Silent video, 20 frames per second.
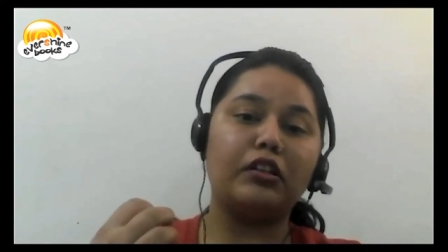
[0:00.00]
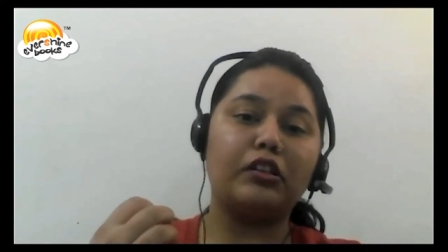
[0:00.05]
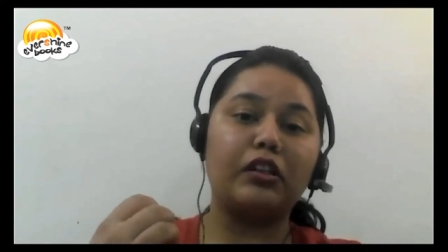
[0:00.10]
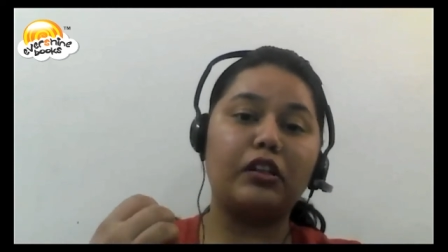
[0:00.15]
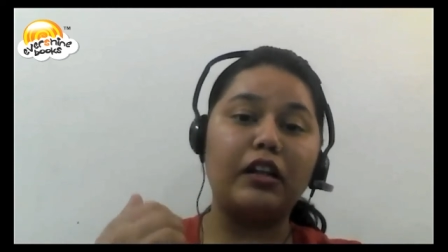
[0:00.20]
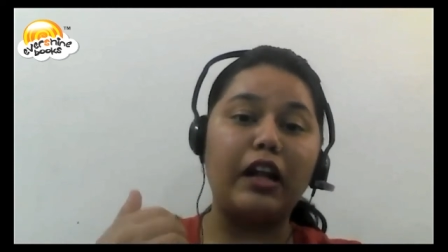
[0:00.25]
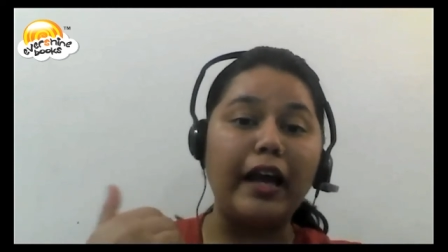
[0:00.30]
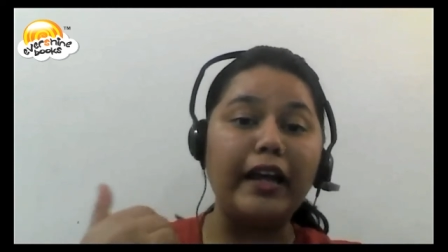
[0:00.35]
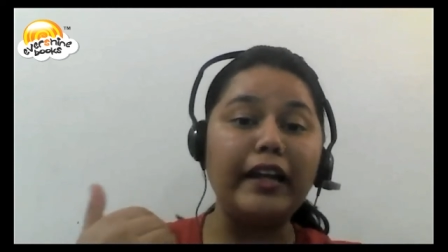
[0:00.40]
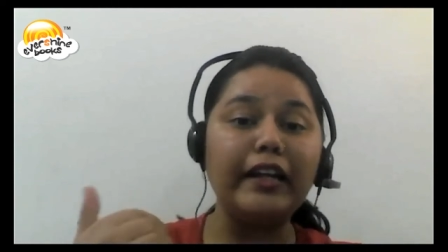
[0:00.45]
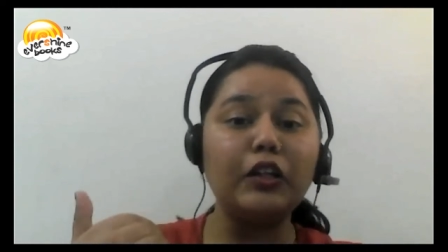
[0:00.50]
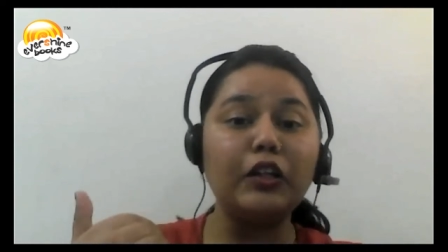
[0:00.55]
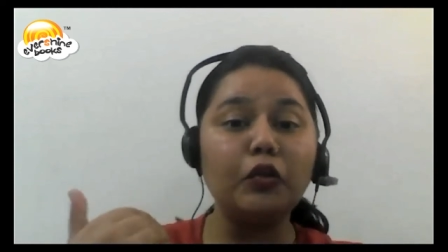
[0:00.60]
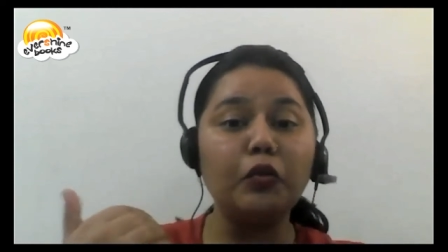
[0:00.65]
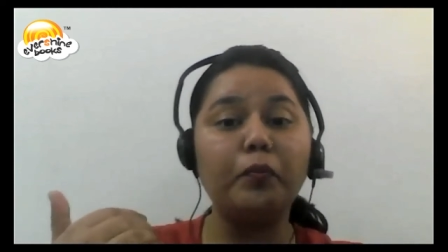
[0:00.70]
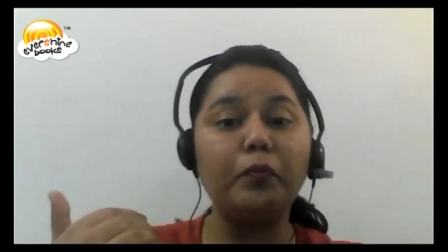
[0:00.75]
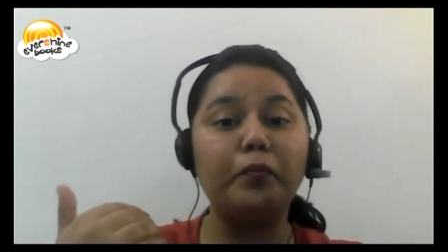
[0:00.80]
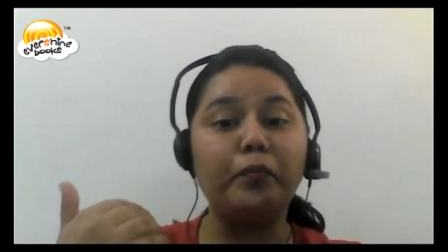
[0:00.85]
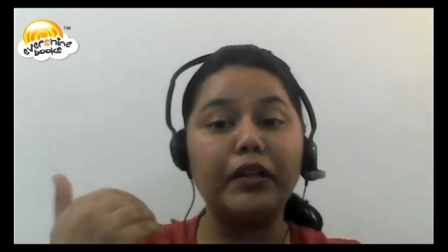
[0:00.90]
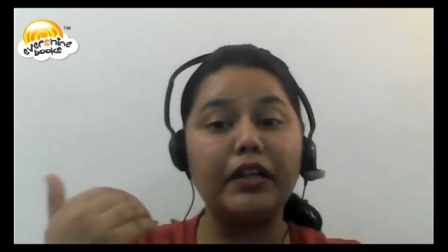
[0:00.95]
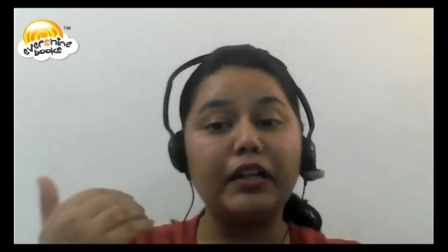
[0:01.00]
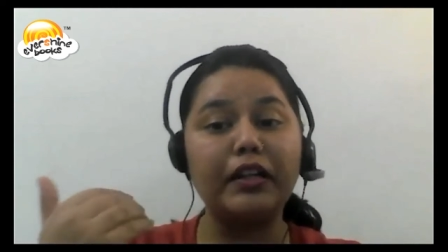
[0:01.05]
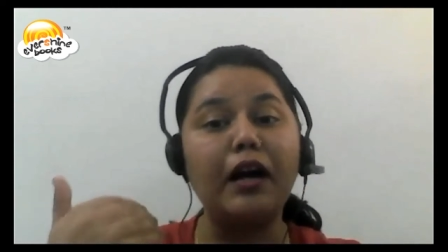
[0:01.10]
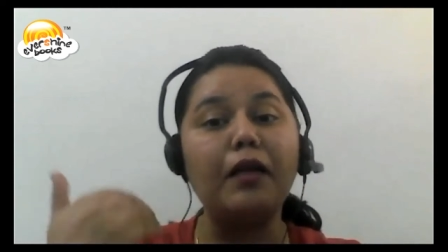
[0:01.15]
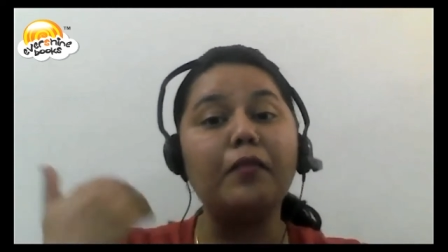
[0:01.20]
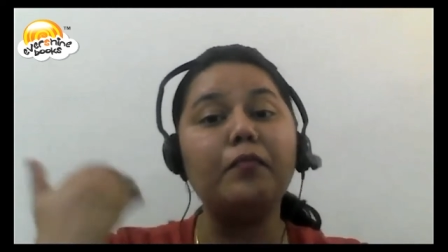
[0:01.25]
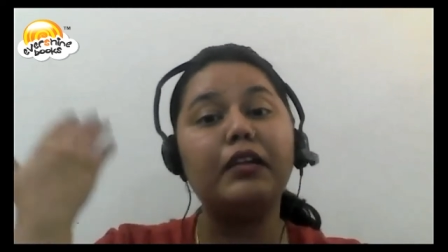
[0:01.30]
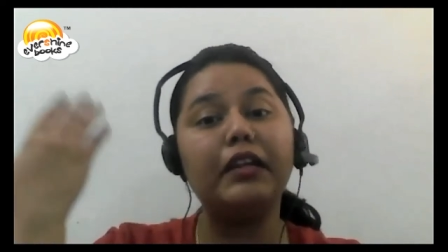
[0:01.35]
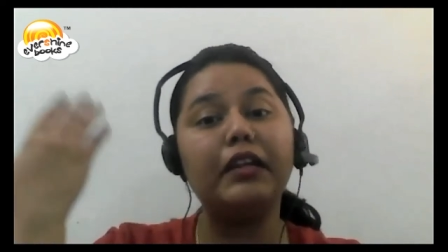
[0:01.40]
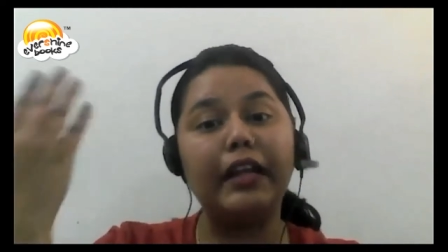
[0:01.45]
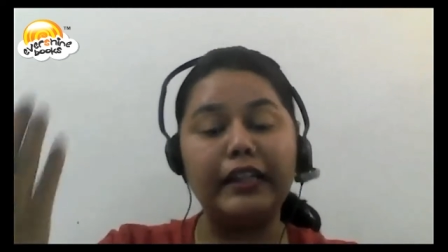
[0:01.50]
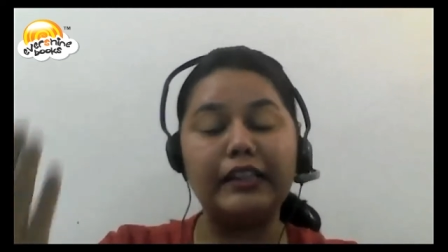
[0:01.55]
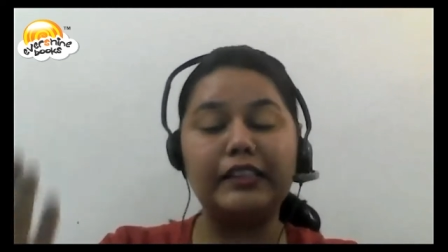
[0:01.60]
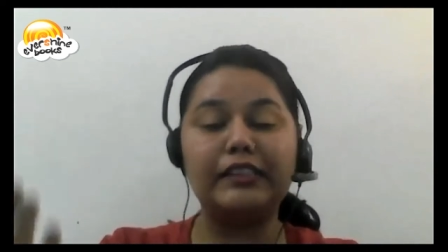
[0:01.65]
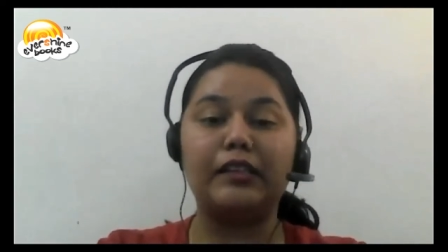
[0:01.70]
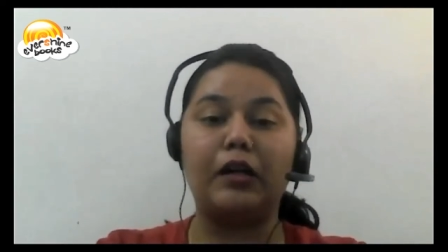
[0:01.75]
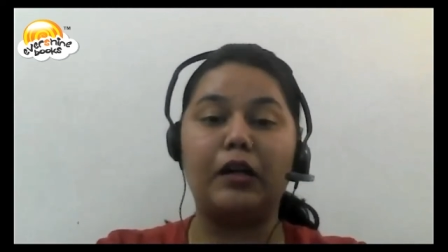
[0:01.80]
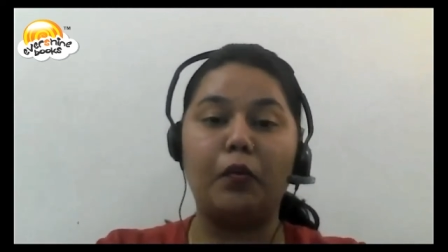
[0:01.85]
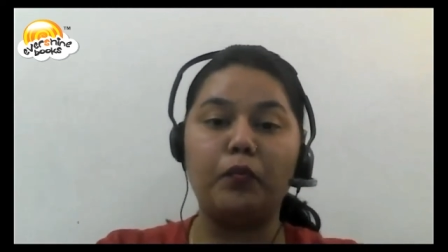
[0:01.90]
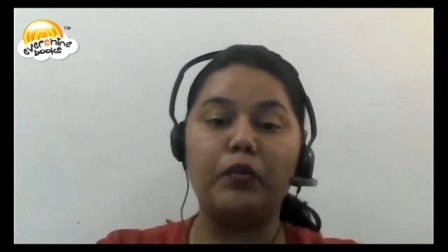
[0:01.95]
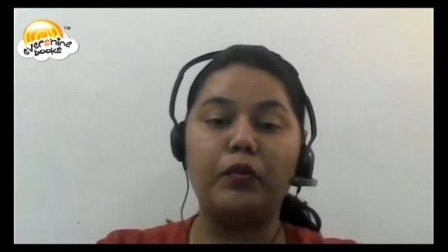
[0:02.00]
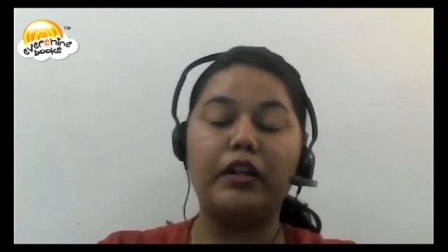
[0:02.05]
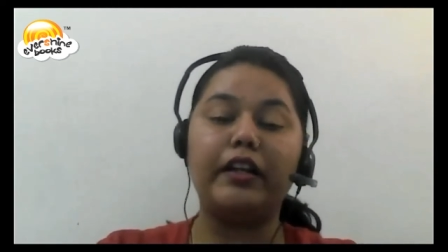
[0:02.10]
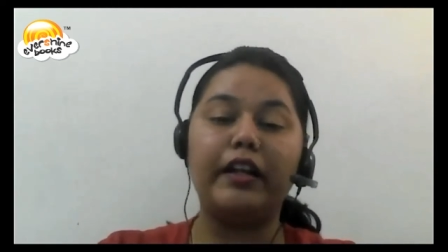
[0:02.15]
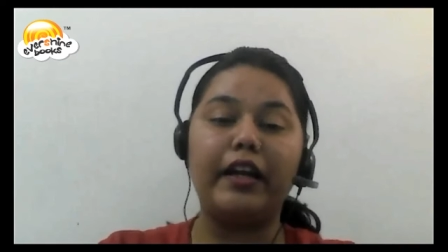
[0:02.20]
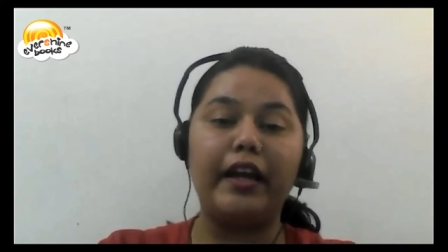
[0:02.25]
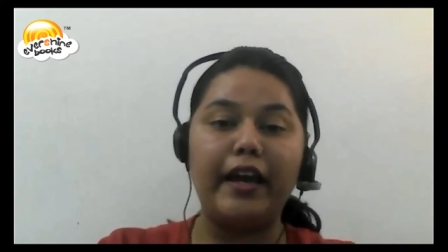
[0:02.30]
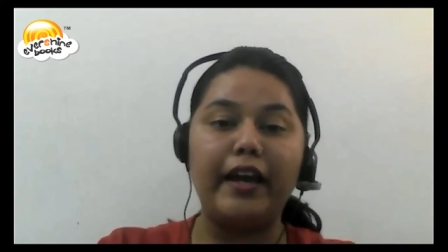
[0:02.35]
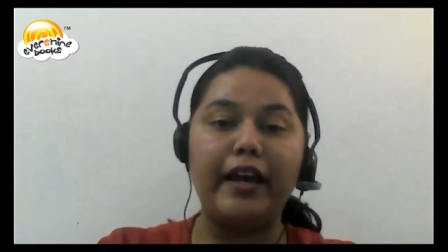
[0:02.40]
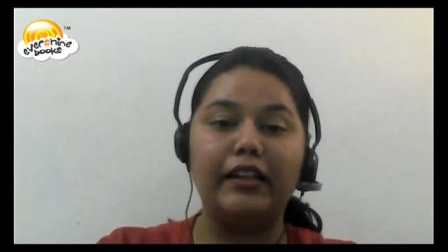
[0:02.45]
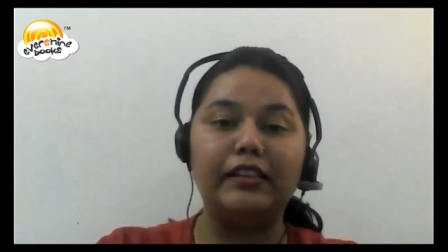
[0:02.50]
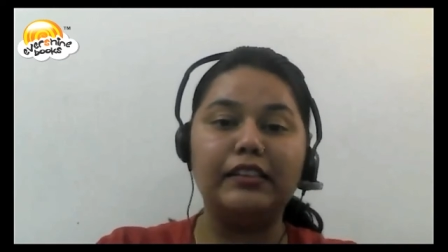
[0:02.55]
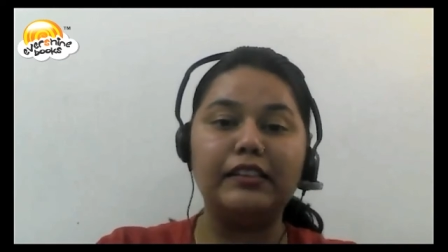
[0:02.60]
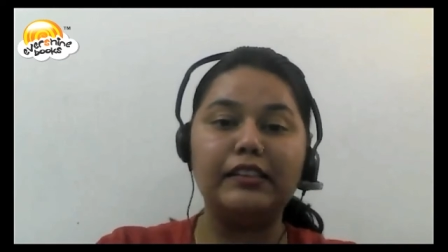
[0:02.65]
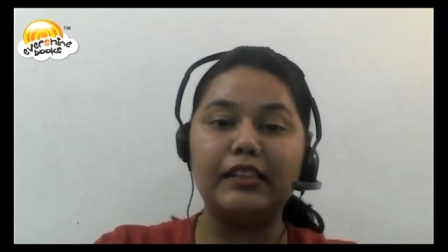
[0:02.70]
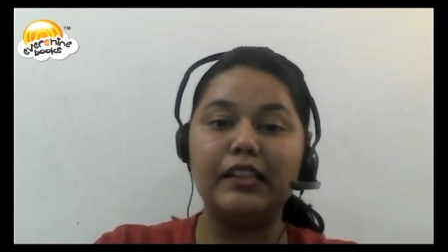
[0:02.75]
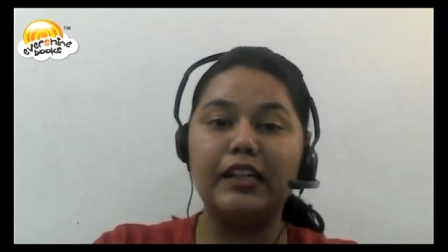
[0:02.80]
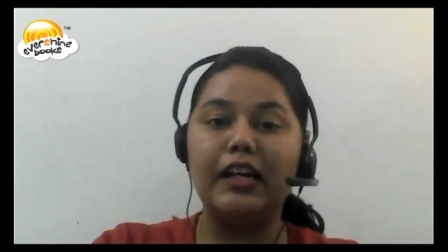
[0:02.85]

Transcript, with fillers: trying to become like someone else